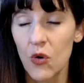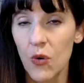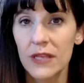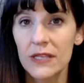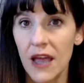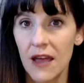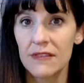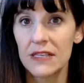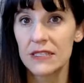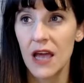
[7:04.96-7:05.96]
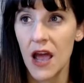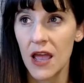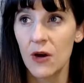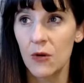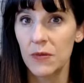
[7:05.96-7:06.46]
going to have this
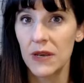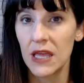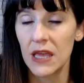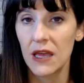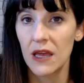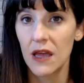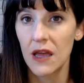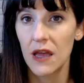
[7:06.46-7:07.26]
eye opening